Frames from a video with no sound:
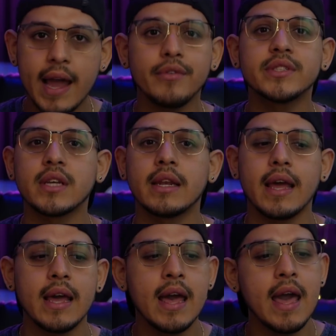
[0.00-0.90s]
every
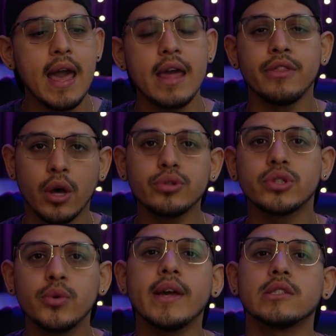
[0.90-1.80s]
Sunday, and those
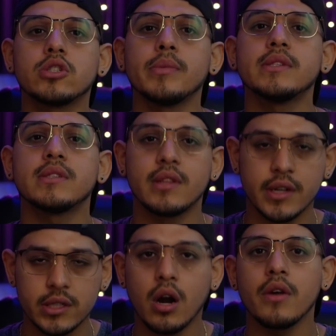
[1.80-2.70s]
two instruments, the
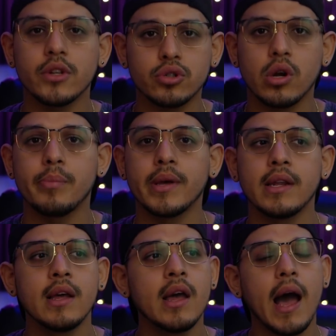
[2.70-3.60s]
guitar and the trumpet,
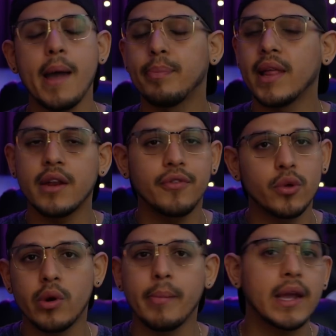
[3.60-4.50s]
I played for the
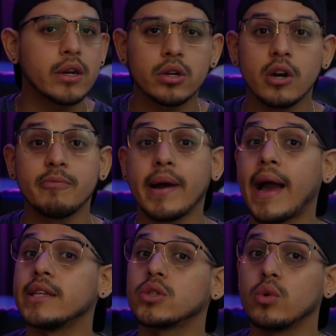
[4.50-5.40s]
remainder of my
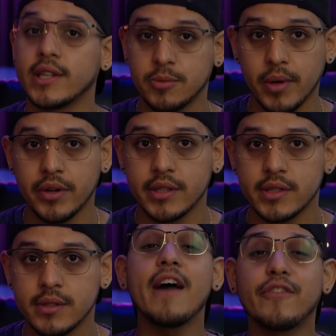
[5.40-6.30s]
high school
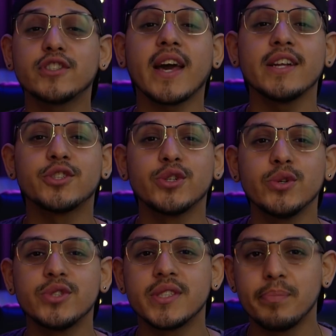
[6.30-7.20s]
experience. I first got
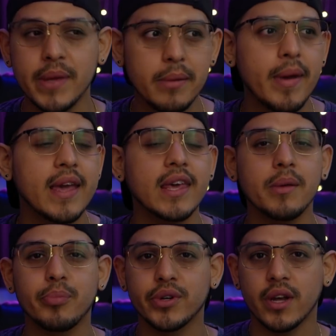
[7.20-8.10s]
introduced to beat
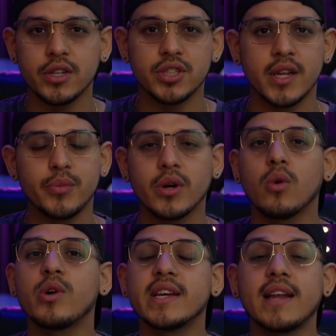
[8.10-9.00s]
making, production, and
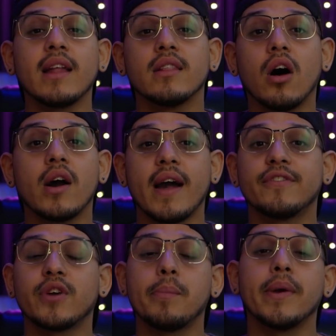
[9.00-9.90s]
recording not long
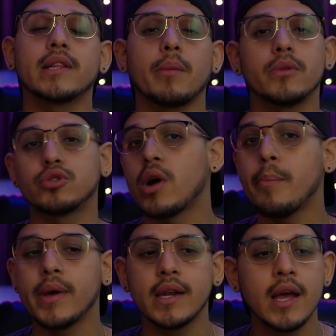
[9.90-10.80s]
after I picked up the
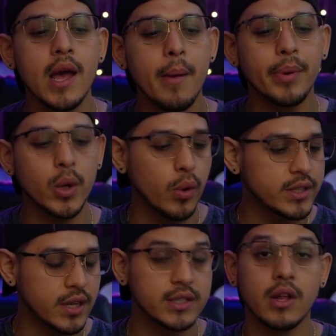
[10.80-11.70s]
trumpet, but it
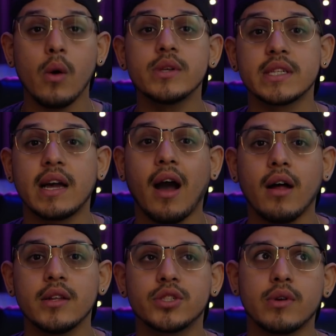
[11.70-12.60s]
wasn't until I was in
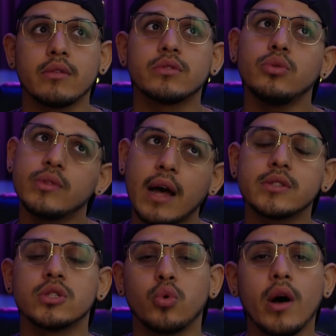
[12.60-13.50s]
college around
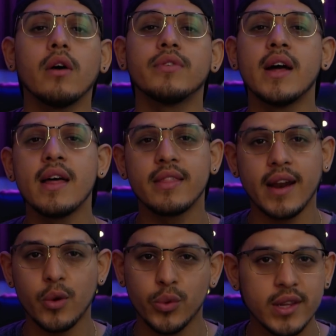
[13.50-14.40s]
2012 that
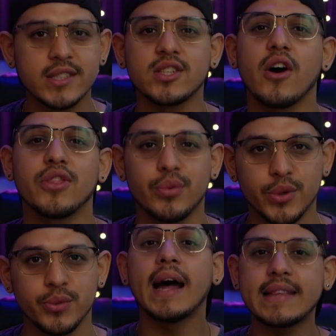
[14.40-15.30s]
I really saw it
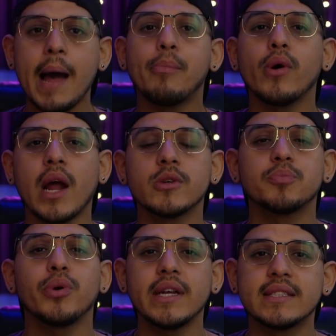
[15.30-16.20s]
through. At that point, I was
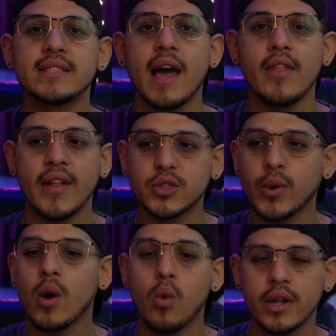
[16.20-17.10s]
pretty set that that's
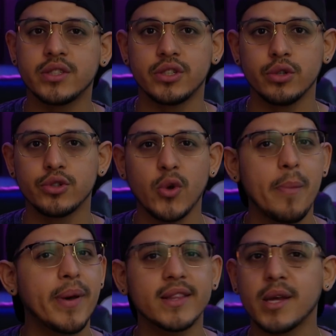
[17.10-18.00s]
what I wanted to do, so I
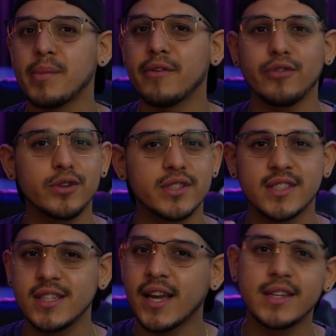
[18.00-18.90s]
picked up my first
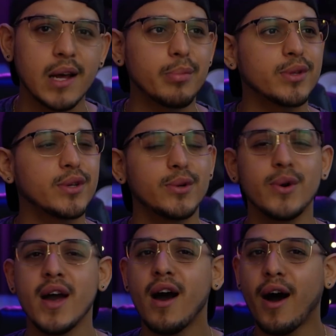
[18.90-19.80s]
DAW,
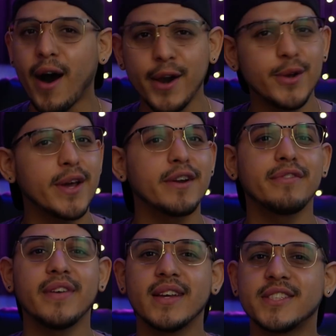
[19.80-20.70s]
audio
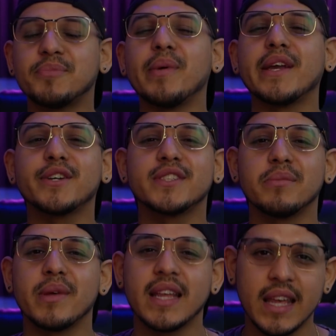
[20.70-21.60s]
interface, speakers,
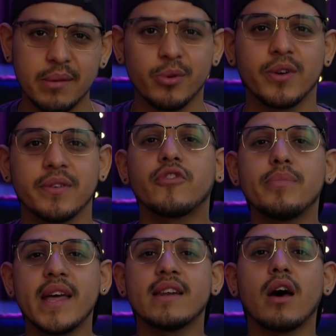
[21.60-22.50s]
and MIDI keyboard.
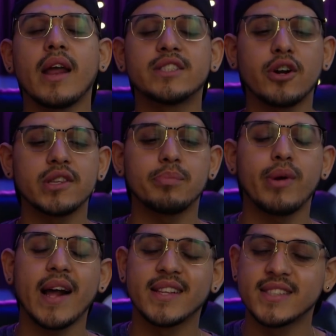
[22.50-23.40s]
From then on, I started to
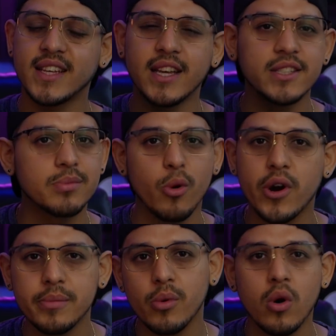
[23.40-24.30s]
practice the keys
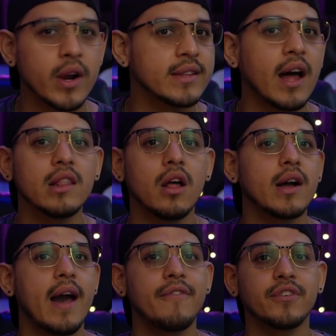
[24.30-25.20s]
more and more, and not
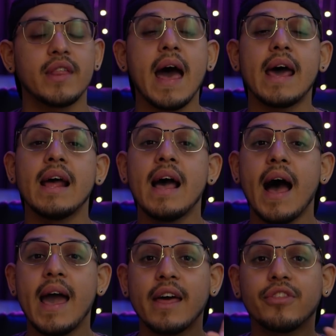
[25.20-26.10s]
long after that,
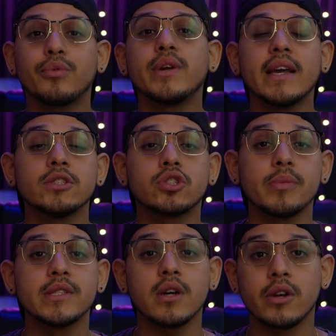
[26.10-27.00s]
I had 3
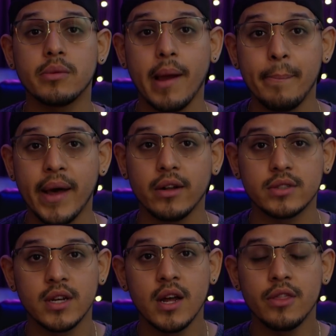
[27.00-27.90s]
instruments under my
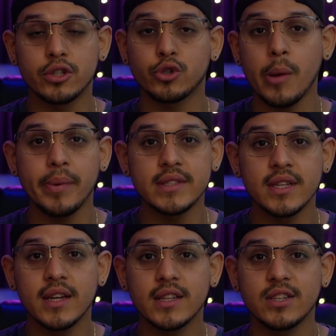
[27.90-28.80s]
belt: the trumpet,
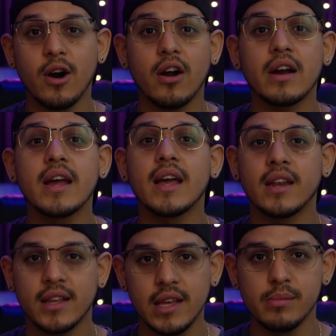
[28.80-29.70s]
guitar,
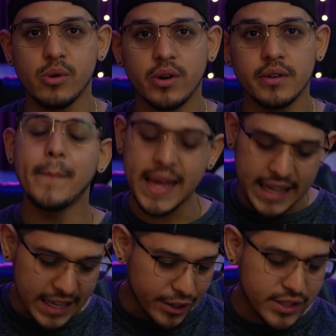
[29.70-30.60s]
and keyboard.
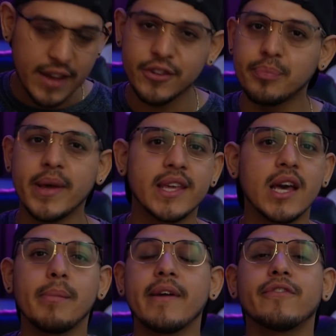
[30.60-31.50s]
Many years after picking
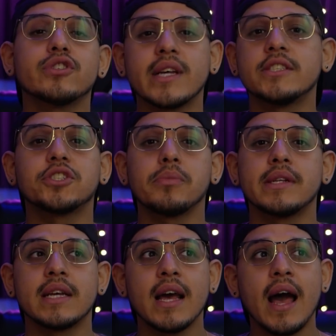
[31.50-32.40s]
up my first
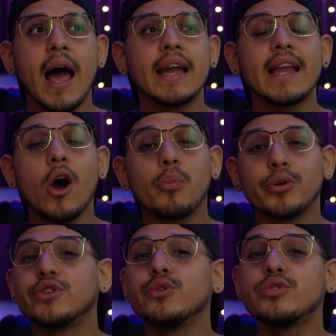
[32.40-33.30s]
instrument, I now
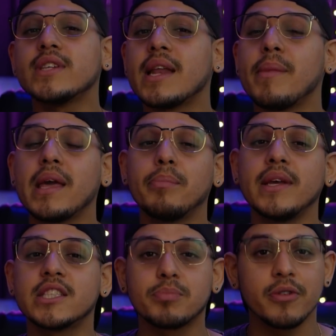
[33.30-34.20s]
produce and make
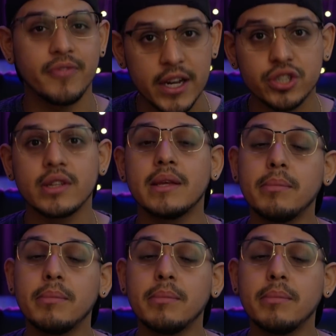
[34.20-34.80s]
beats professionally,